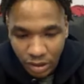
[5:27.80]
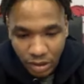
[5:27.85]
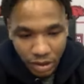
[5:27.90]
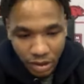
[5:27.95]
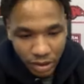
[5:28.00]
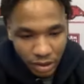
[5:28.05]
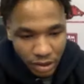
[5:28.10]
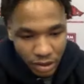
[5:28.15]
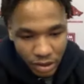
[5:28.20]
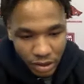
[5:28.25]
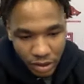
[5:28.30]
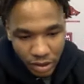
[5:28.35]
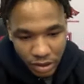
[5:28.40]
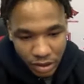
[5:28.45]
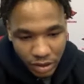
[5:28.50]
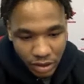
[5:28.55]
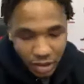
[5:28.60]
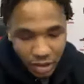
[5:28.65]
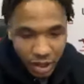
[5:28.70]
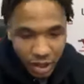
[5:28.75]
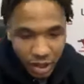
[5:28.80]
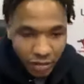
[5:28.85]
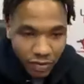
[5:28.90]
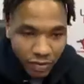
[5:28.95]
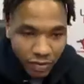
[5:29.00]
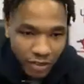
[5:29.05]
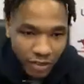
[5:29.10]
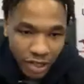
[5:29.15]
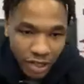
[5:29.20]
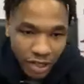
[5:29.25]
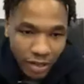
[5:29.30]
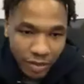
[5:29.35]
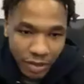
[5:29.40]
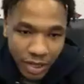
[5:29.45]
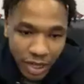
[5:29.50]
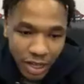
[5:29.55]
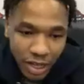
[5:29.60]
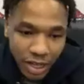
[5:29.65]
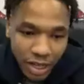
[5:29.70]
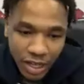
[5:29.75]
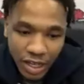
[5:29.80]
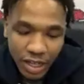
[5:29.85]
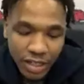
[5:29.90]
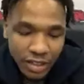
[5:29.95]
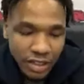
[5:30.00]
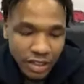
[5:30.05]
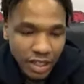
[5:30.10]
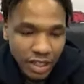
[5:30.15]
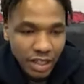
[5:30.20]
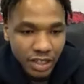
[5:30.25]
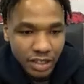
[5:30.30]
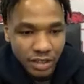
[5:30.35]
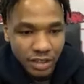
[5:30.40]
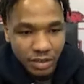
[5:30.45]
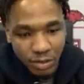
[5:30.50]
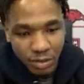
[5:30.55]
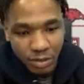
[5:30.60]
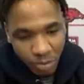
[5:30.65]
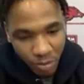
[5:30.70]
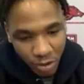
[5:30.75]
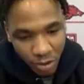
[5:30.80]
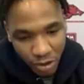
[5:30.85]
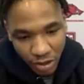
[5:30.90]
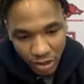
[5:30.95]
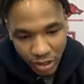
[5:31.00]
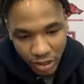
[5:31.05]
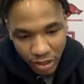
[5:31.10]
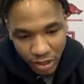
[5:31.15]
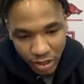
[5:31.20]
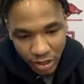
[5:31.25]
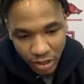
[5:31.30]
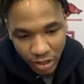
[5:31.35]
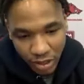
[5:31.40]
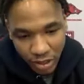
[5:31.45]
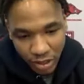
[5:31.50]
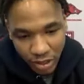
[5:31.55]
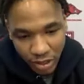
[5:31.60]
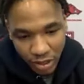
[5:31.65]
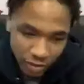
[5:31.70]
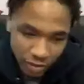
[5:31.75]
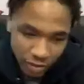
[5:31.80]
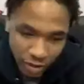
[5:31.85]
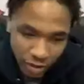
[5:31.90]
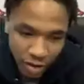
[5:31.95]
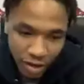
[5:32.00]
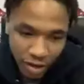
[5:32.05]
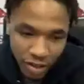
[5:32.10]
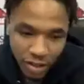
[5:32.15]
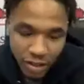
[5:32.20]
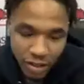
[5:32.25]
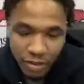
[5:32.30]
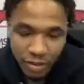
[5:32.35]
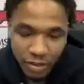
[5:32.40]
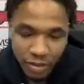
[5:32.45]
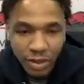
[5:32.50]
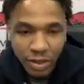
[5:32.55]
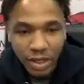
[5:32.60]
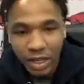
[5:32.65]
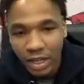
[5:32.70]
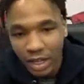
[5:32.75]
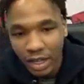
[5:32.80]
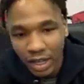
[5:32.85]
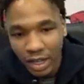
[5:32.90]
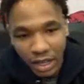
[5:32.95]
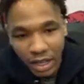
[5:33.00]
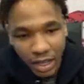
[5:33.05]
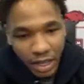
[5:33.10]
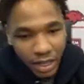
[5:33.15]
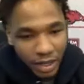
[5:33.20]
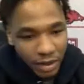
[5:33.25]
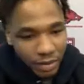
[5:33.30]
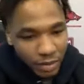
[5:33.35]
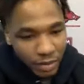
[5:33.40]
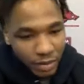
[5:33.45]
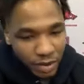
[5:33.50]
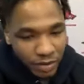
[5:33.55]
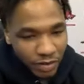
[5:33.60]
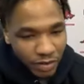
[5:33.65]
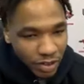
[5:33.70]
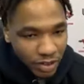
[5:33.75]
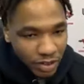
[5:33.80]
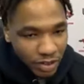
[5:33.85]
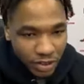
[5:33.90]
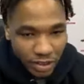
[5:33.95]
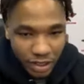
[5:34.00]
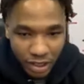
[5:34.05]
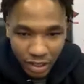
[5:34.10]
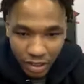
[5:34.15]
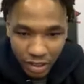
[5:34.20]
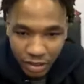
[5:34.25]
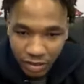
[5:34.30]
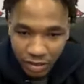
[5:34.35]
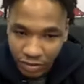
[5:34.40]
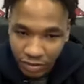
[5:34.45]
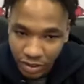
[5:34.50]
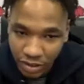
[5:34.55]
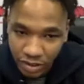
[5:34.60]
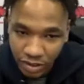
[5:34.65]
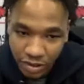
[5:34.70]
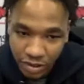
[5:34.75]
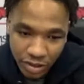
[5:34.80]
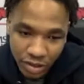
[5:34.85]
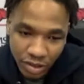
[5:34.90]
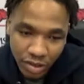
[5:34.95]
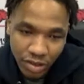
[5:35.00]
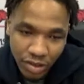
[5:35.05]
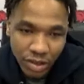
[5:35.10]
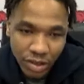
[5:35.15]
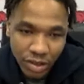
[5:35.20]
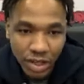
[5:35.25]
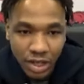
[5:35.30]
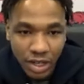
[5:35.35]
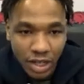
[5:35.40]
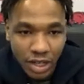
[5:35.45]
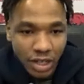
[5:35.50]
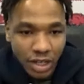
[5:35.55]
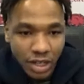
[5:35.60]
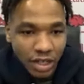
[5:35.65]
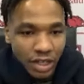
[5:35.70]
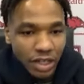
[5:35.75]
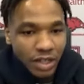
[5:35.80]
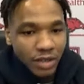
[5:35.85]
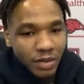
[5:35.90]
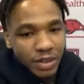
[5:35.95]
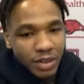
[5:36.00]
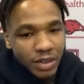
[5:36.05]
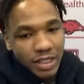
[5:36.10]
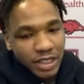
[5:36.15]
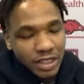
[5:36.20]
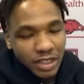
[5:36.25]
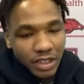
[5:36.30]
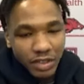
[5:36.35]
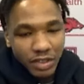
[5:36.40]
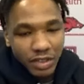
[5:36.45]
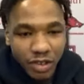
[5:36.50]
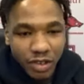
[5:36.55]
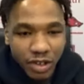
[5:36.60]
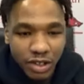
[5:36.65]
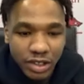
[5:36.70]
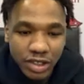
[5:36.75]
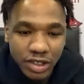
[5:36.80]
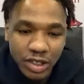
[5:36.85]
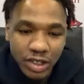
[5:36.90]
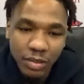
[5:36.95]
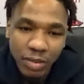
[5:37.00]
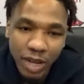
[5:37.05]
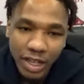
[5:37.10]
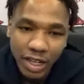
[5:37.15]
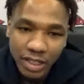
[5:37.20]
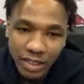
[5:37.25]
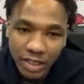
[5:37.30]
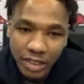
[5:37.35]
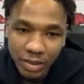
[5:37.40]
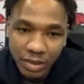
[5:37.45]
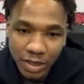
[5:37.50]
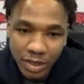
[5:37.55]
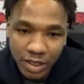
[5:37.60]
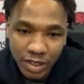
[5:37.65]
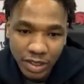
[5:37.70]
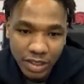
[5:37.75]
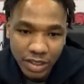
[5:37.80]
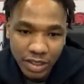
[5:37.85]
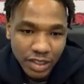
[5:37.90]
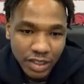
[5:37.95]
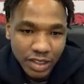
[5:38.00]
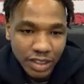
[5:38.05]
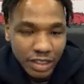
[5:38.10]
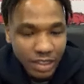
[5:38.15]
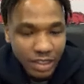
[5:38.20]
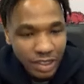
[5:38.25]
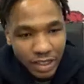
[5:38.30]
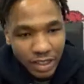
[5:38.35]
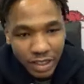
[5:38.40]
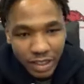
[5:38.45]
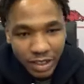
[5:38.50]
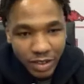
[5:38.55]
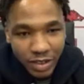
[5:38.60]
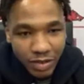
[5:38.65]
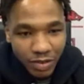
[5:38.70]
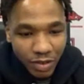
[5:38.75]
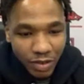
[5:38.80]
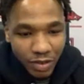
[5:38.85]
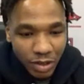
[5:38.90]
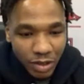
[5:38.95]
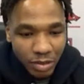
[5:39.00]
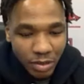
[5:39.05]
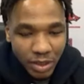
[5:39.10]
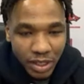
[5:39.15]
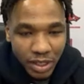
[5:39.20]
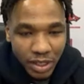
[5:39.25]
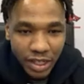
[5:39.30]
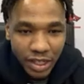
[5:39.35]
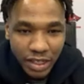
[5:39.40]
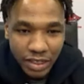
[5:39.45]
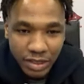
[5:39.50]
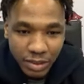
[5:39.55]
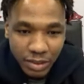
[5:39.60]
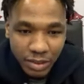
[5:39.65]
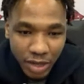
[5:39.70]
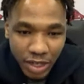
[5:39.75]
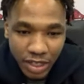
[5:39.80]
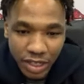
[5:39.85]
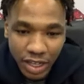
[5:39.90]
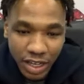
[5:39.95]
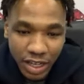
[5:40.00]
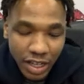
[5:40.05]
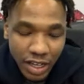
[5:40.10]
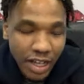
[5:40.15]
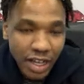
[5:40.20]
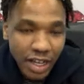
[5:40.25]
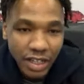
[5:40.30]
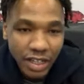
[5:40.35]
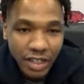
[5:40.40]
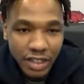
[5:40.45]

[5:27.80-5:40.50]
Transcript: Uh, I feel like we got guys that's more than capable of guarding him, and we're versatile defenders. So uh, we just look forward to the matchup and just look forward to playing somebody like that.